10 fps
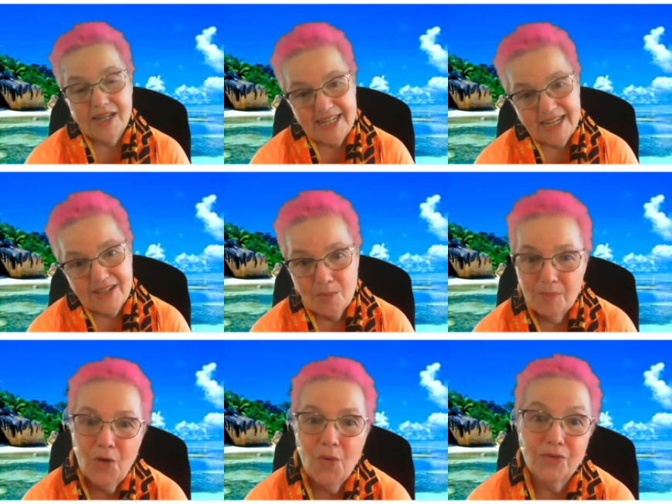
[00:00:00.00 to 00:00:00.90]
link down
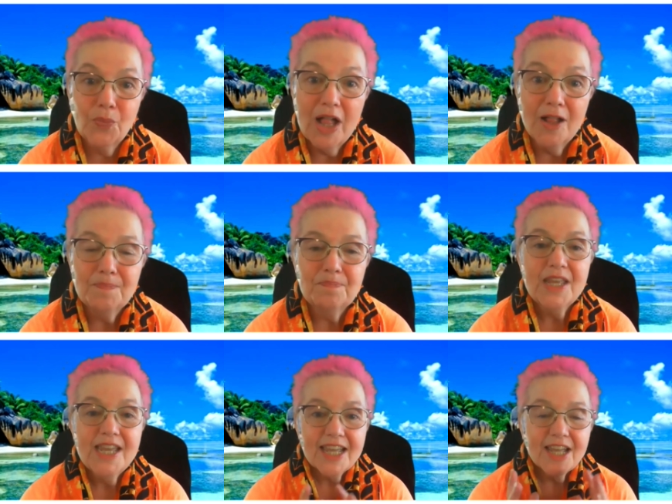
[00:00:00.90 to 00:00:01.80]
below as well.
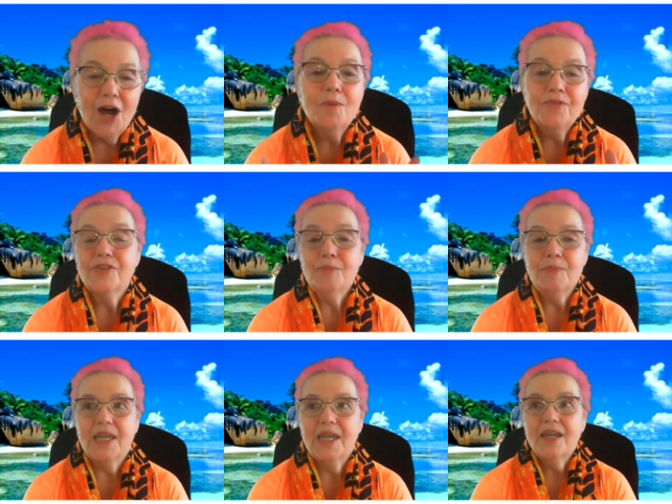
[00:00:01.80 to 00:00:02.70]
Come visit
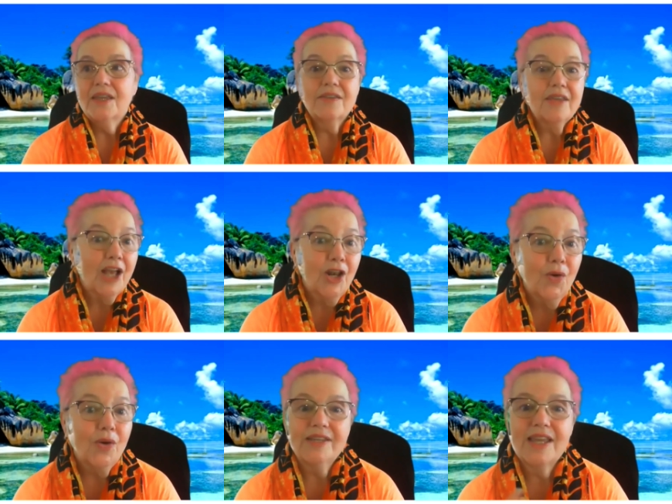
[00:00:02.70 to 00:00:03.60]
me. Say
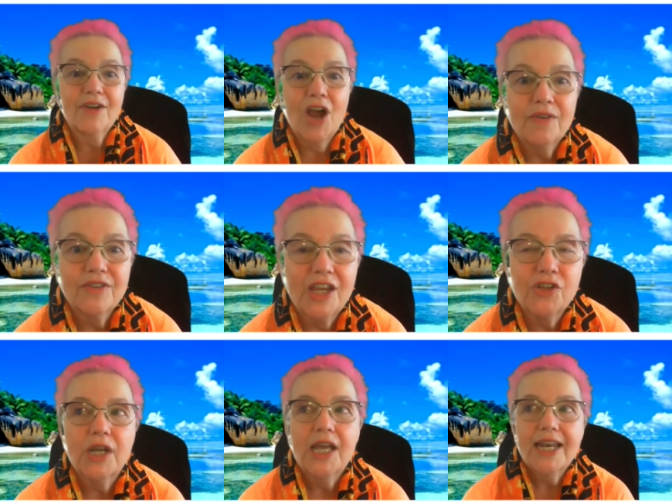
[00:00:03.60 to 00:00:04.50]
hello. Let's have a conversation.